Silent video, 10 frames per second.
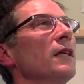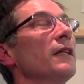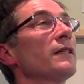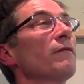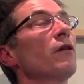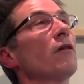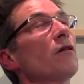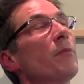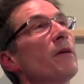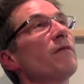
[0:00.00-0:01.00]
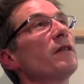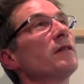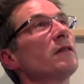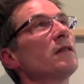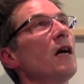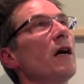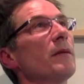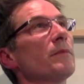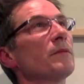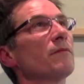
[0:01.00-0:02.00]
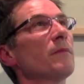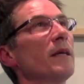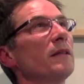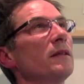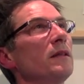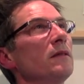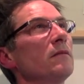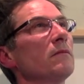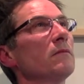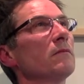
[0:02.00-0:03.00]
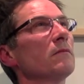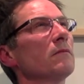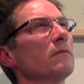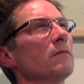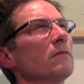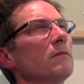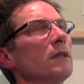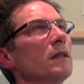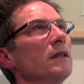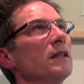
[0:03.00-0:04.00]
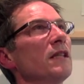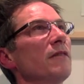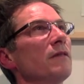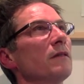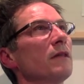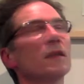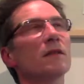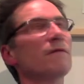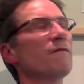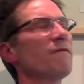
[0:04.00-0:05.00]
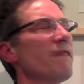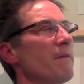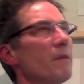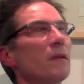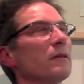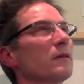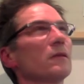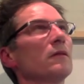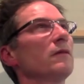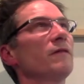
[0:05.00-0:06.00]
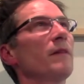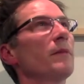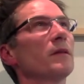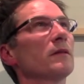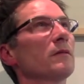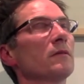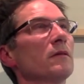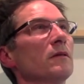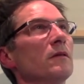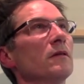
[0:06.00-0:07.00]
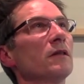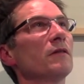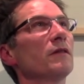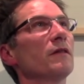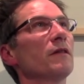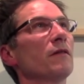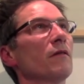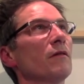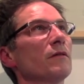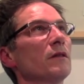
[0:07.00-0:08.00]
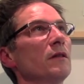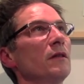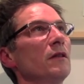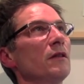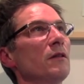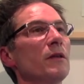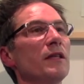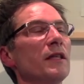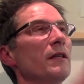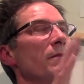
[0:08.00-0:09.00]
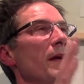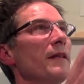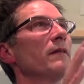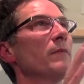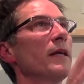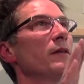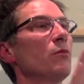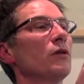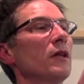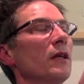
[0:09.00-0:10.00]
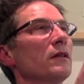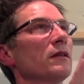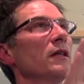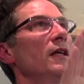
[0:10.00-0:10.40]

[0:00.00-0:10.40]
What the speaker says: Yes, I've got a copy of London Types from 1897. That's a fabulous, fabulous series of lithographs. So what he did, made the woodcuts,